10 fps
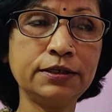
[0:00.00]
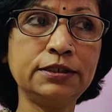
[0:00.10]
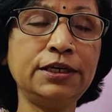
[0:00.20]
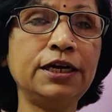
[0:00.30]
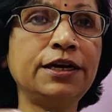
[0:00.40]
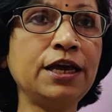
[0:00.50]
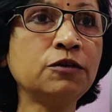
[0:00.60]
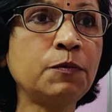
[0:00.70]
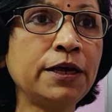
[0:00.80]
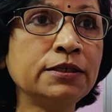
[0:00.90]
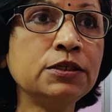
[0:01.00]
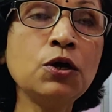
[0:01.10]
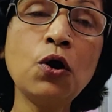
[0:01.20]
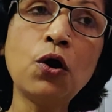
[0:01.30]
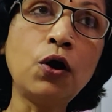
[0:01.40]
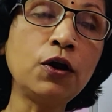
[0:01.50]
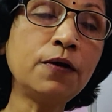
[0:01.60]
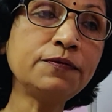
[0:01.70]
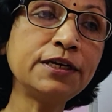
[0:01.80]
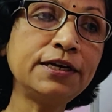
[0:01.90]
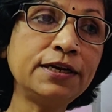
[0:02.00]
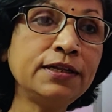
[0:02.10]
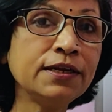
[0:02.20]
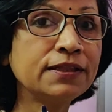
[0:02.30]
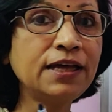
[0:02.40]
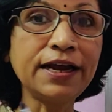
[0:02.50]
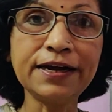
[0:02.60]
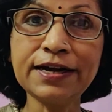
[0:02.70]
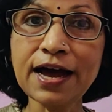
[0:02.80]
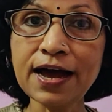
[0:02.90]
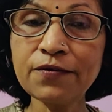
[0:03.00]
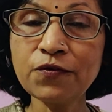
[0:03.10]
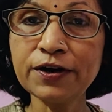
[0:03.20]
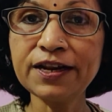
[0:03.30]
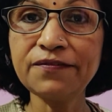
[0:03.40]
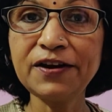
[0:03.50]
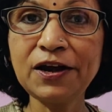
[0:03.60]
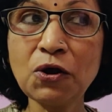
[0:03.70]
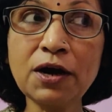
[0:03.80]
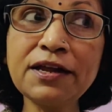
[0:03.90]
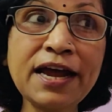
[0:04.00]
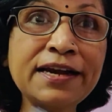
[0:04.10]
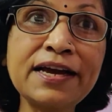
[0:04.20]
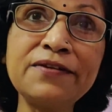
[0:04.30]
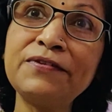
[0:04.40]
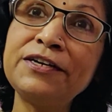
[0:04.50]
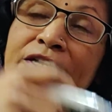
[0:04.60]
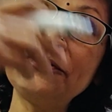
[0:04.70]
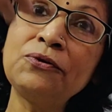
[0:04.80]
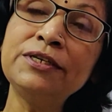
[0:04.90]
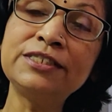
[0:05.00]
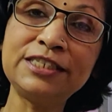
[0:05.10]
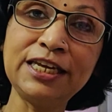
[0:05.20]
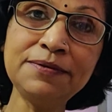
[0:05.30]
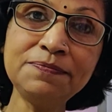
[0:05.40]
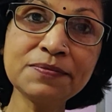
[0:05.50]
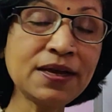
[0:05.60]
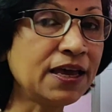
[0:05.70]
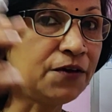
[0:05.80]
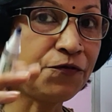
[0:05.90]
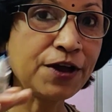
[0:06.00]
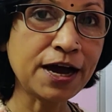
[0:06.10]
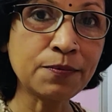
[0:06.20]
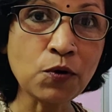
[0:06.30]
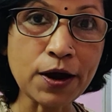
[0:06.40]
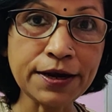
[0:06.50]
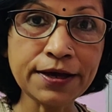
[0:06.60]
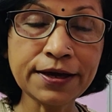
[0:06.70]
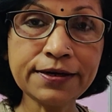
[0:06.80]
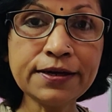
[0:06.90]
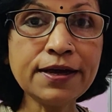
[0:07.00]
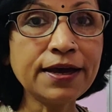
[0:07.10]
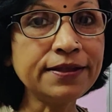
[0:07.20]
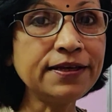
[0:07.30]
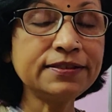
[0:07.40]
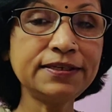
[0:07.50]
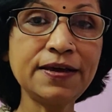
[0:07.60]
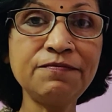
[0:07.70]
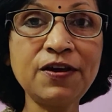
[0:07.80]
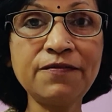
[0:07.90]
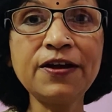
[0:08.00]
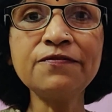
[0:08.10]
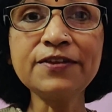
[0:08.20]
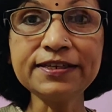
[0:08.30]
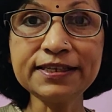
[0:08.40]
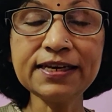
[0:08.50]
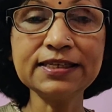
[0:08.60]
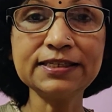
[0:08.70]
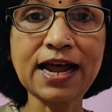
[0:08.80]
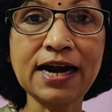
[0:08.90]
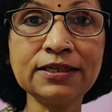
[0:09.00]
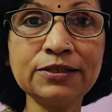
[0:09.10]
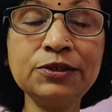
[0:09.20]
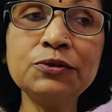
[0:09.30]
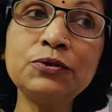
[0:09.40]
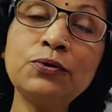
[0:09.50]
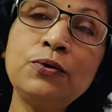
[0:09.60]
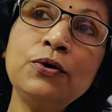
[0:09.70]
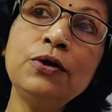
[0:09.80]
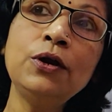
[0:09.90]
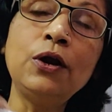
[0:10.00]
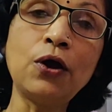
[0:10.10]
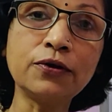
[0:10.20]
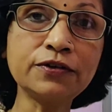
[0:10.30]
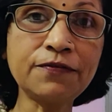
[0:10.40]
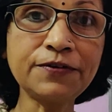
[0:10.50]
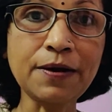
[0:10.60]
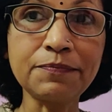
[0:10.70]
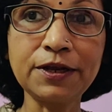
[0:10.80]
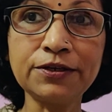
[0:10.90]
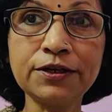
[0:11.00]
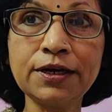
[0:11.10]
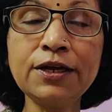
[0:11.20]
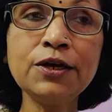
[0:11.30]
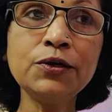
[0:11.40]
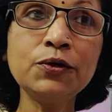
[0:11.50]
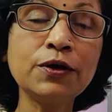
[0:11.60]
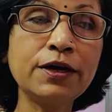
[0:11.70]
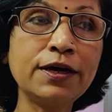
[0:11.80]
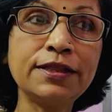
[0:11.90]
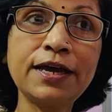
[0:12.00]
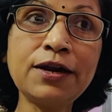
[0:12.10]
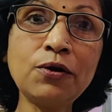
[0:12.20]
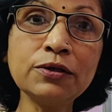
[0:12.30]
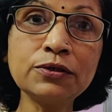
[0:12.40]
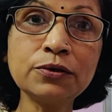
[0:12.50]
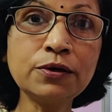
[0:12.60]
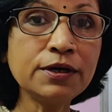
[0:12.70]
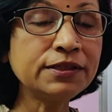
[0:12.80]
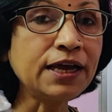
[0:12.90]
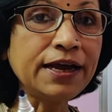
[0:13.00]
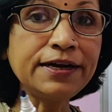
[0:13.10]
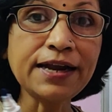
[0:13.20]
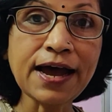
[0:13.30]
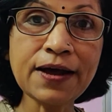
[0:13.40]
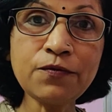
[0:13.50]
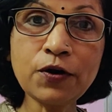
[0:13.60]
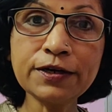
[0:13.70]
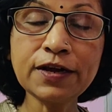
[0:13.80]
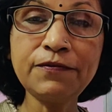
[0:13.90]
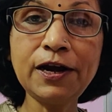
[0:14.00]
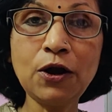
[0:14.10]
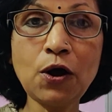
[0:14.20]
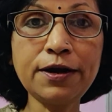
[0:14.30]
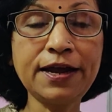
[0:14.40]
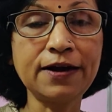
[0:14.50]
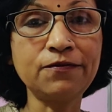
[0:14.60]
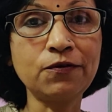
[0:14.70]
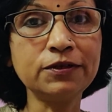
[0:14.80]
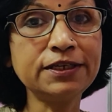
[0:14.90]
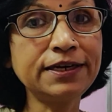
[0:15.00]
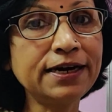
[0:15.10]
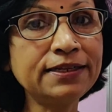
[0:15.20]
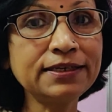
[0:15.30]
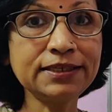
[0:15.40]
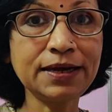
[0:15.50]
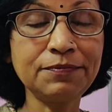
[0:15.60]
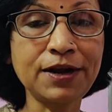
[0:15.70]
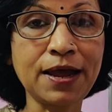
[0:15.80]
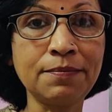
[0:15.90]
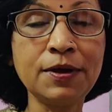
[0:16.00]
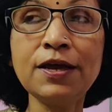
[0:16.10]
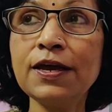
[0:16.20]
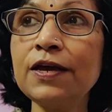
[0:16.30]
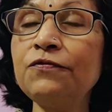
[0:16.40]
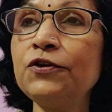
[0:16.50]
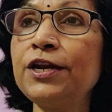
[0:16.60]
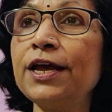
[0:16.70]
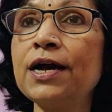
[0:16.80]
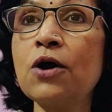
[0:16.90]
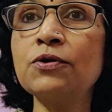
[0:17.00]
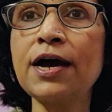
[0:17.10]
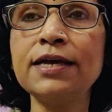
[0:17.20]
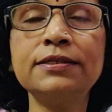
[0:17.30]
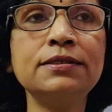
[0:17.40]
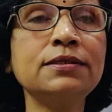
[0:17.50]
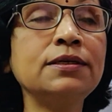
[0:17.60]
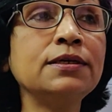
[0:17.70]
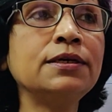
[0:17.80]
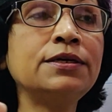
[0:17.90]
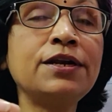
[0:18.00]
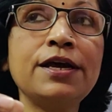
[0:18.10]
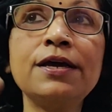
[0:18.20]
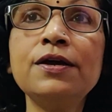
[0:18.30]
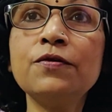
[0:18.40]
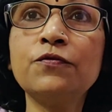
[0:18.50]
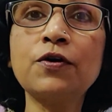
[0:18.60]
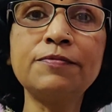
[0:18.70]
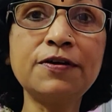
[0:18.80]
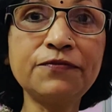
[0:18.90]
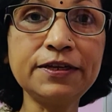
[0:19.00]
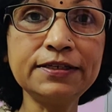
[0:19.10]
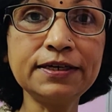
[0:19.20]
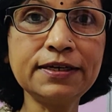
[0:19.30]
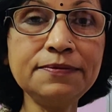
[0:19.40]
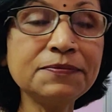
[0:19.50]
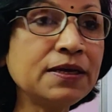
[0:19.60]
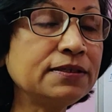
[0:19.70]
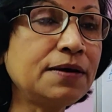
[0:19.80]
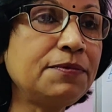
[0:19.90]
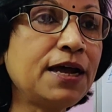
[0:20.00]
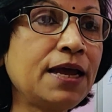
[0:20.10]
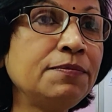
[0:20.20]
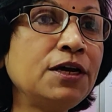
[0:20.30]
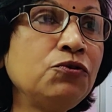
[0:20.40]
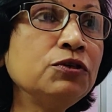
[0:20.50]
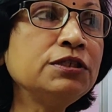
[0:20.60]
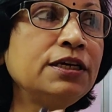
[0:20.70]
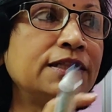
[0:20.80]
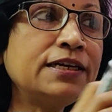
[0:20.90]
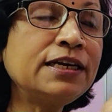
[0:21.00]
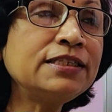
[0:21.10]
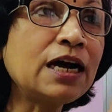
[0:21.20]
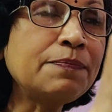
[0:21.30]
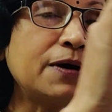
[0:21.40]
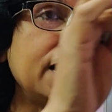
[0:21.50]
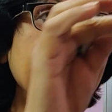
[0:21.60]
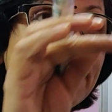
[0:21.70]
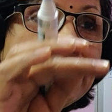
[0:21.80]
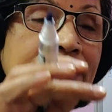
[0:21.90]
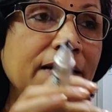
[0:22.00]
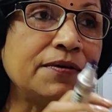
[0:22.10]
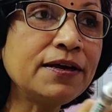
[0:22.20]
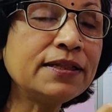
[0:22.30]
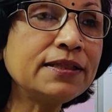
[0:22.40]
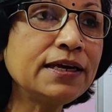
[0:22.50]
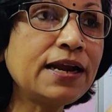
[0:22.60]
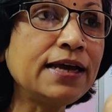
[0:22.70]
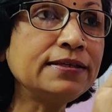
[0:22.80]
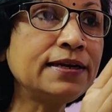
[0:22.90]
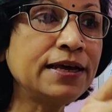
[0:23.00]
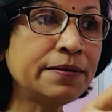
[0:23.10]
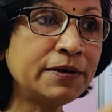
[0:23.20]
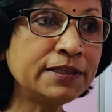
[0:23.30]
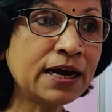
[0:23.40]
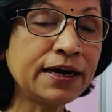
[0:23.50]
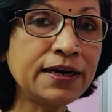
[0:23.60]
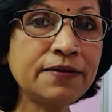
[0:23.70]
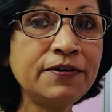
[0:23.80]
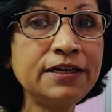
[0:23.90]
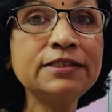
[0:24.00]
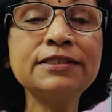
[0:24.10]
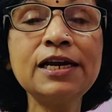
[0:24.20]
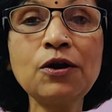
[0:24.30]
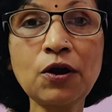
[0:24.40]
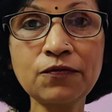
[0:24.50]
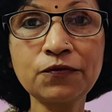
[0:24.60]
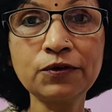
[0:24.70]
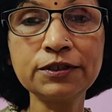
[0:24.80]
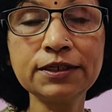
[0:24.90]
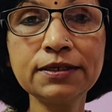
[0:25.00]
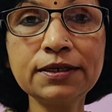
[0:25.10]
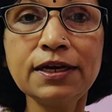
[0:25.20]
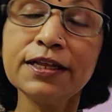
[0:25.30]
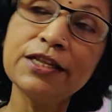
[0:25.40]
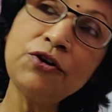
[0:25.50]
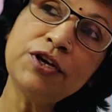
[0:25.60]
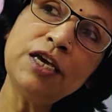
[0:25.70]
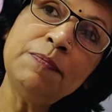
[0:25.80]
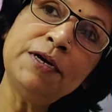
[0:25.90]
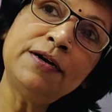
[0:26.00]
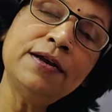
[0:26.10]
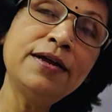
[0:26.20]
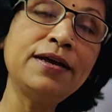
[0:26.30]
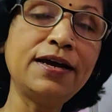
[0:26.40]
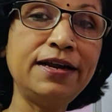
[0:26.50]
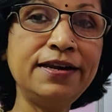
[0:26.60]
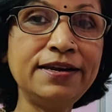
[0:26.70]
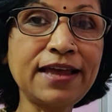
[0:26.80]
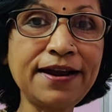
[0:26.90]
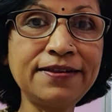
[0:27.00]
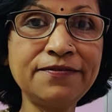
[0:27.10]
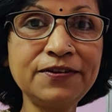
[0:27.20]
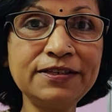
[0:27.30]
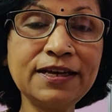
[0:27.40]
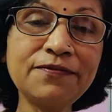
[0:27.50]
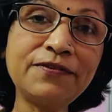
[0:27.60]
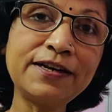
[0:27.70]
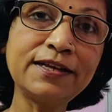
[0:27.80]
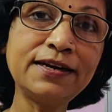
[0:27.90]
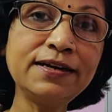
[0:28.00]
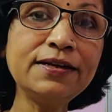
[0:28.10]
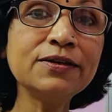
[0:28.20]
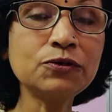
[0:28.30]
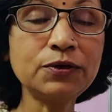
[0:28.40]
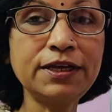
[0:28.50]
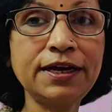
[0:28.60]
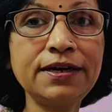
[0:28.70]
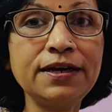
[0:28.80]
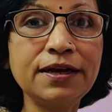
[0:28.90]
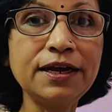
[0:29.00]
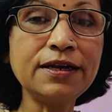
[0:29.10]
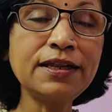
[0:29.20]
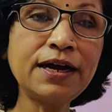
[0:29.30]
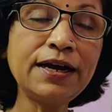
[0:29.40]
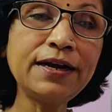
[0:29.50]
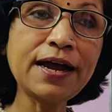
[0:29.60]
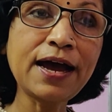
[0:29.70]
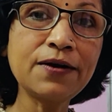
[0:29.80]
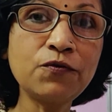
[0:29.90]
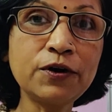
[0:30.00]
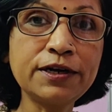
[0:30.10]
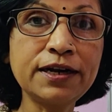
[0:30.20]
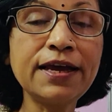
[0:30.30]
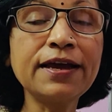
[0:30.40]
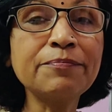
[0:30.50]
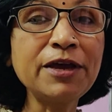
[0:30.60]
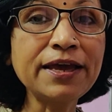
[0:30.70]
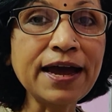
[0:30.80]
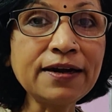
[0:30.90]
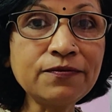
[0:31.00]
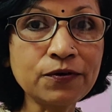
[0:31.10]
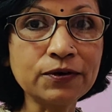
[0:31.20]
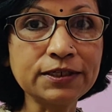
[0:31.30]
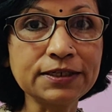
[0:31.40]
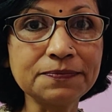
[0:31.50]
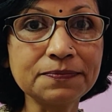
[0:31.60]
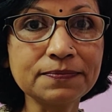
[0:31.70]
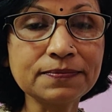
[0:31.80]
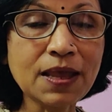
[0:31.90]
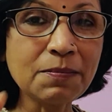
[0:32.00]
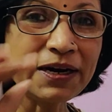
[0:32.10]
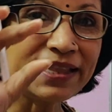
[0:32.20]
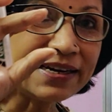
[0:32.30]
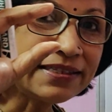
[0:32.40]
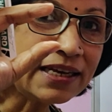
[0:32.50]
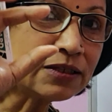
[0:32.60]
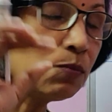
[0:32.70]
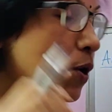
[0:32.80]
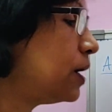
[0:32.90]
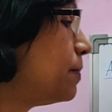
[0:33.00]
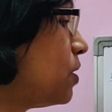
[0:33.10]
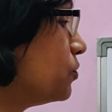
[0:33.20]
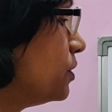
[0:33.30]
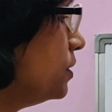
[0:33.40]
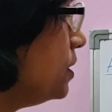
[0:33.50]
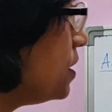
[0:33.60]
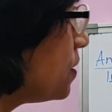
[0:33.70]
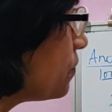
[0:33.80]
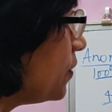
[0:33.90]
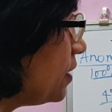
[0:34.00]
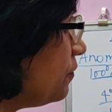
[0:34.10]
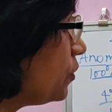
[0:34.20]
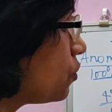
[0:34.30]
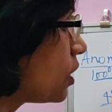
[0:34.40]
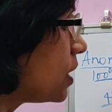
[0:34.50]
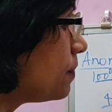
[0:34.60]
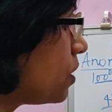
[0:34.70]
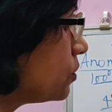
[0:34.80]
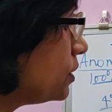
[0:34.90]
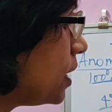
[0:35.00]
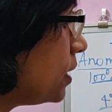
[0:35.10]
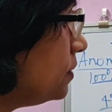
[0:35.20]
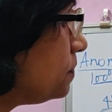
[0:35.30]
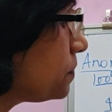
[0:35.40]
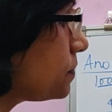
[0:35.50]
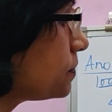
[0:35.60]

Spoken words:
state takes place, all of a sudden the entire water will not get converted to steam if we are boiling it. In the same way, when freezing starts due to loss of temperature, then also the entire water will not get frozen at the same time. If you take out ice tray from the freezer sometime, then you see that its upper layer is having a thin ice layer, but the under one is still not frozen. Then we keep it inside the freezer further so that the entire water may get frozen. But that is a small amount. When we talk about the